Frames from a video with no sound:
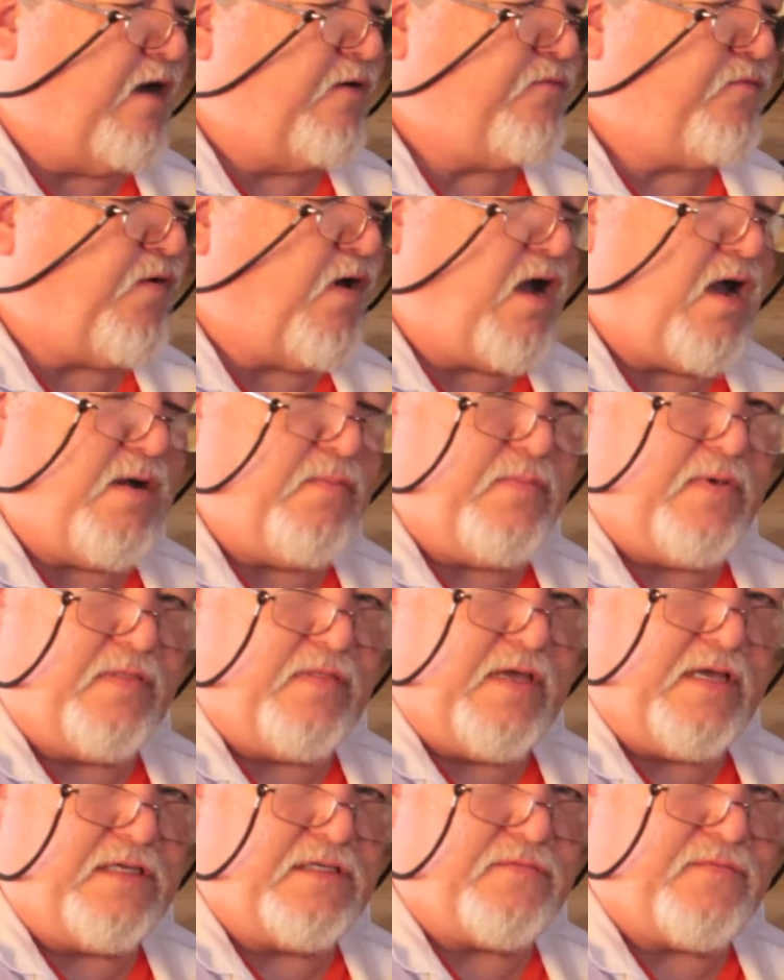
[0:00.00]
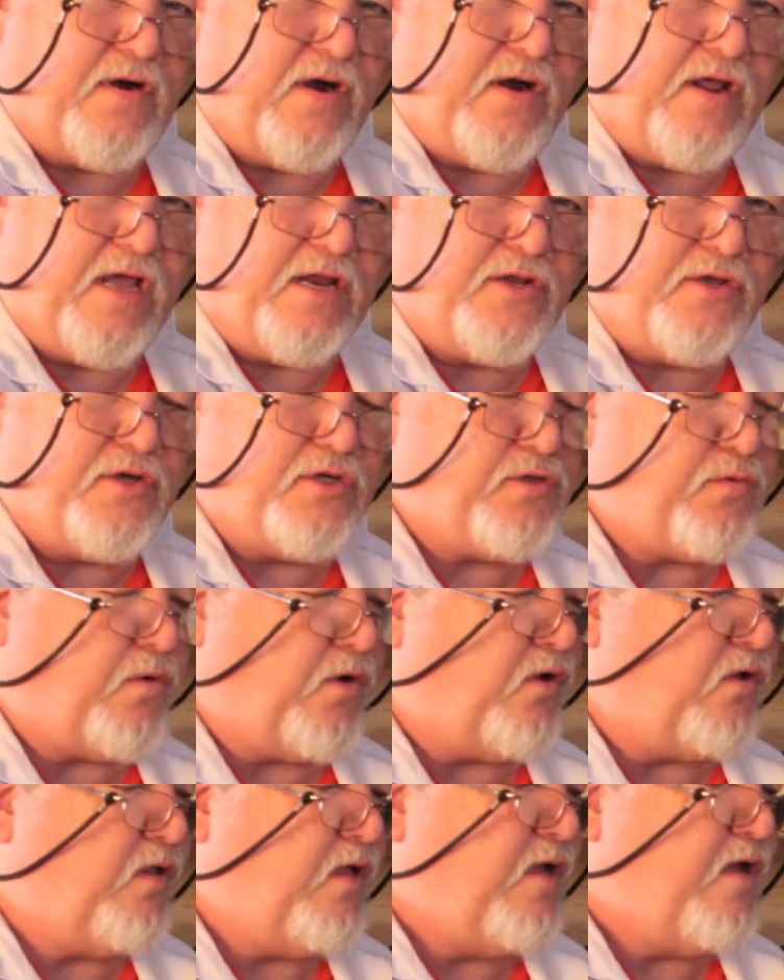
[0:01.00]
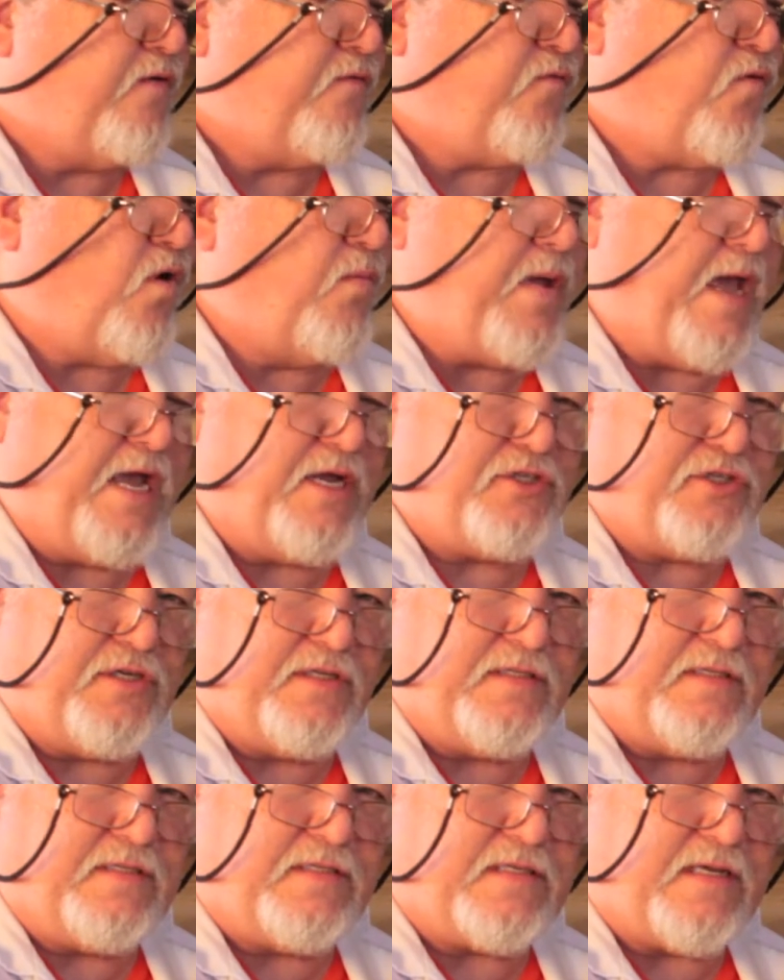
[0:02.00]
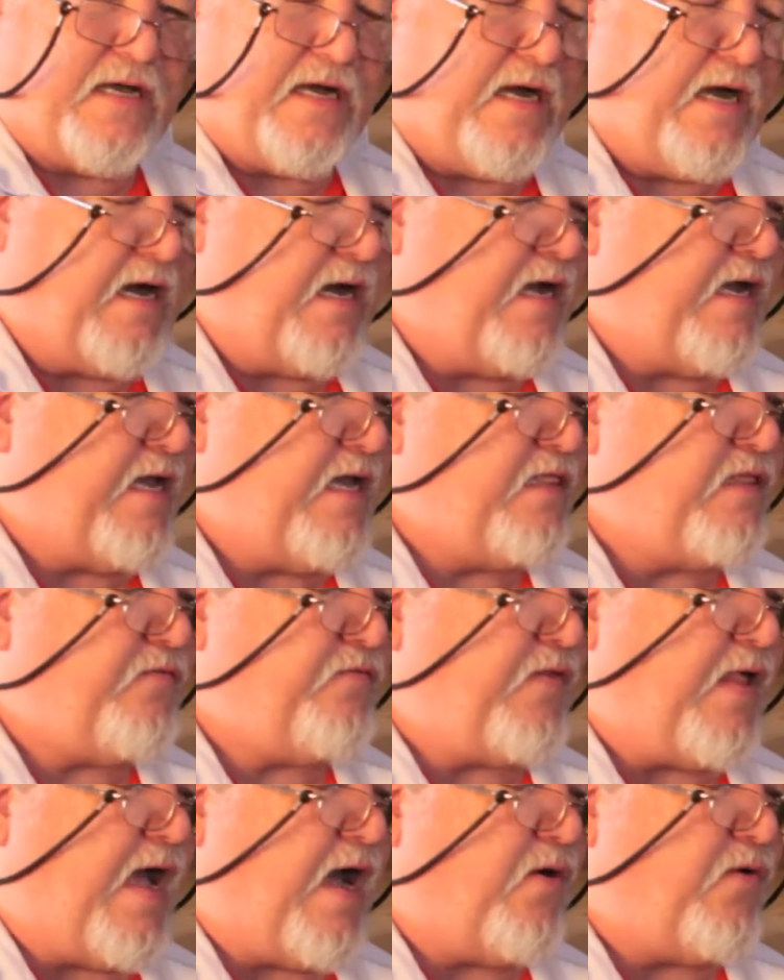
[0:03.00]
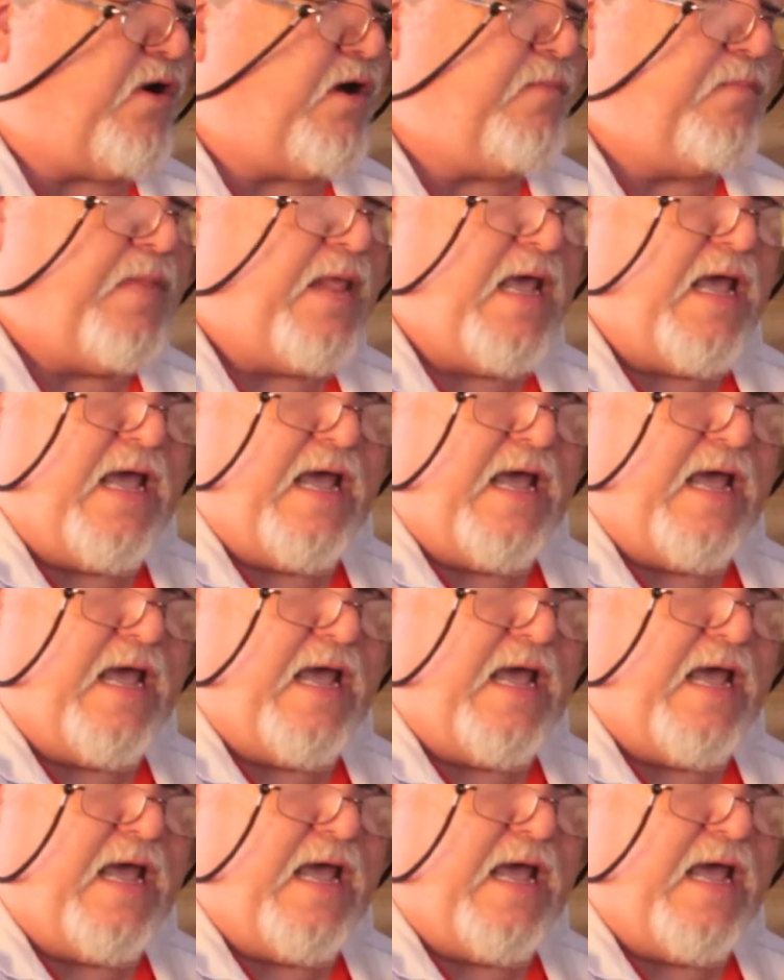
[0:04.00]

from these very unusual formations in the flower.